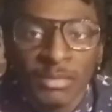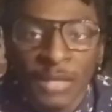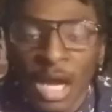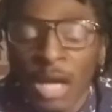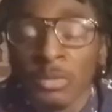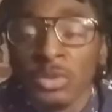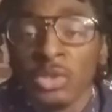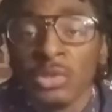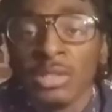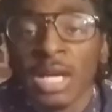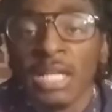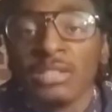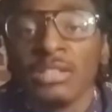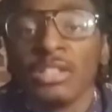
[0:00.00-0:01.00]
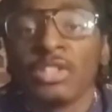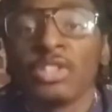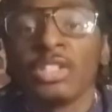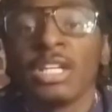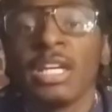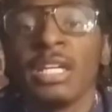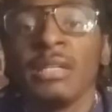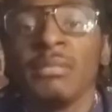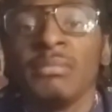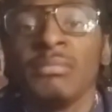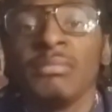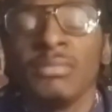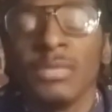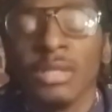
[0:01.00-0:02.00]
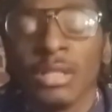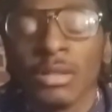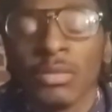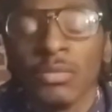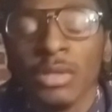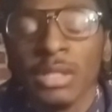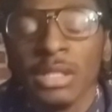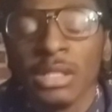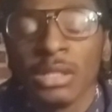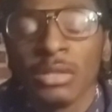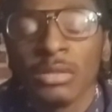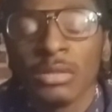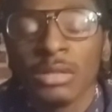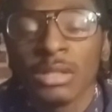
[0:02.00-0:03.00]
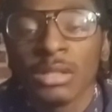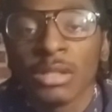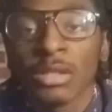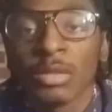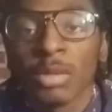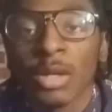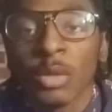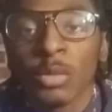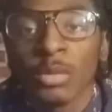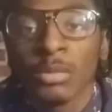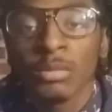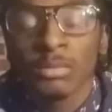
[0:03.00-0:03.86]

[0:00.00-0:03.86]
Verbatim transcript: I will see you guys another day, another video, another poem.